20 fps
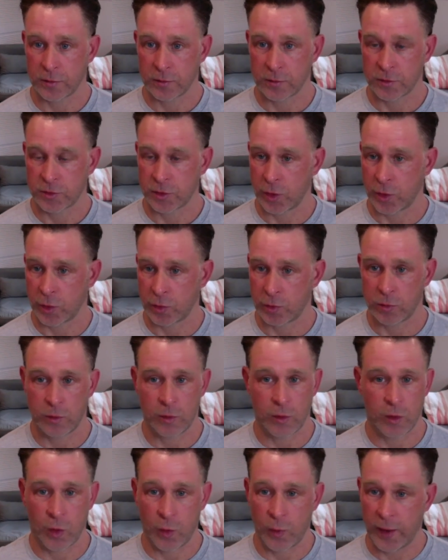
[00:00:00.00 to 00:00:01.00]
So
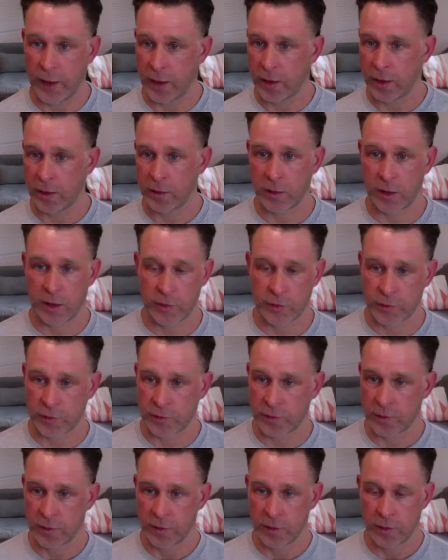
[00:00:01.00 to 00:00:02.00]
no waiting
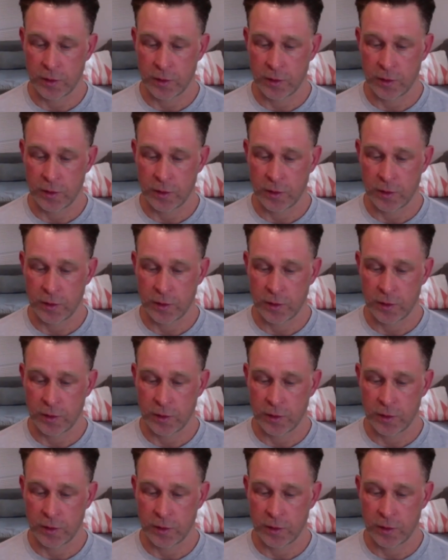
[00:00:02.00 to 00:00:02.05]
list,